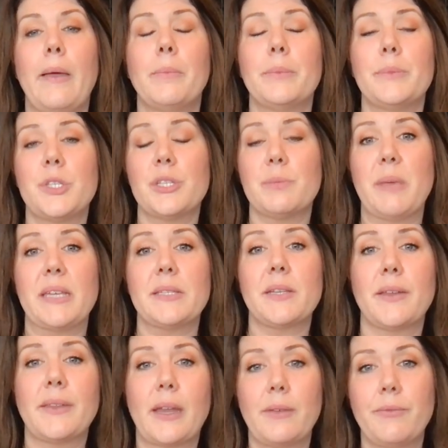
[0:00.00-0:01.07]
just based
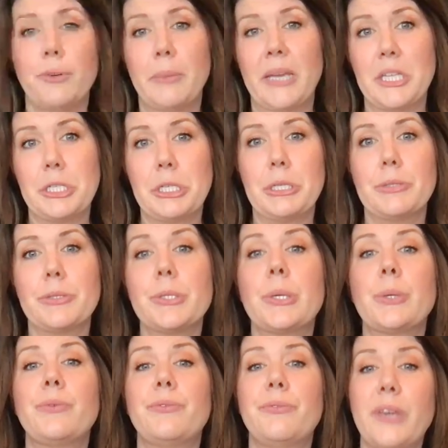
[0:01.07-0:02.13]
on that information.
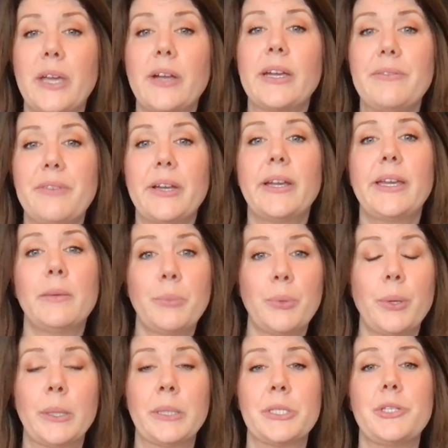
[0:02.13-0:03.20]
So very, very
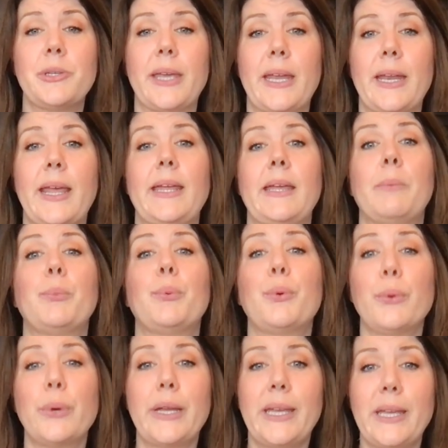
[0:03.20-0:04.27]
important to get a
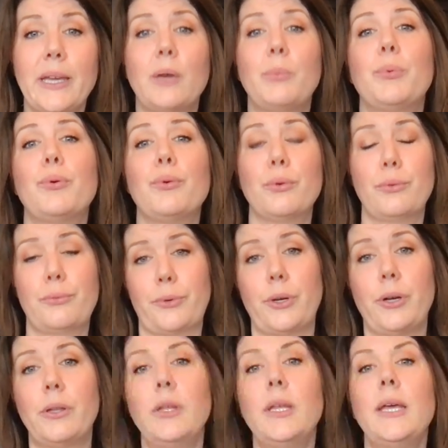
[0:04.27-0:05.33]

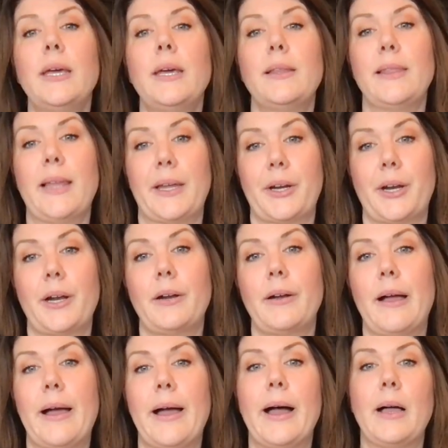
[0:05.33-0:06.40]
pre-approval letter,
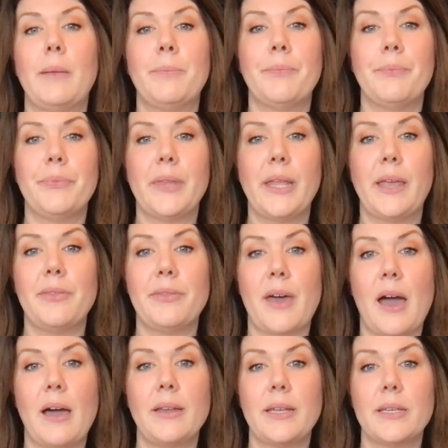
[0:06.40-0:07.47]
and
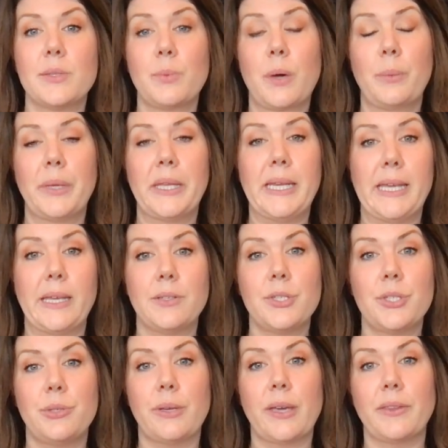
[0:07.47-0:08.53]
that is what we need
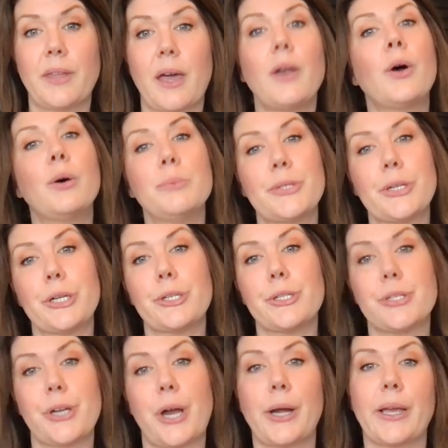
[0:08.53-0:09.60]
to get that home search
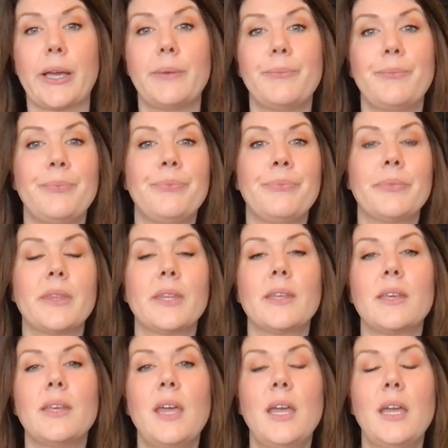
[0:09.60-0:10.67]
started.
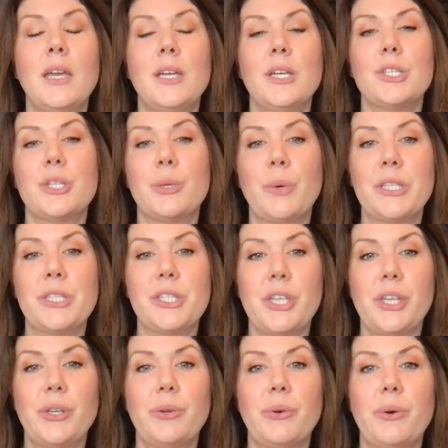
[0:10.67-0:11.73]
So once you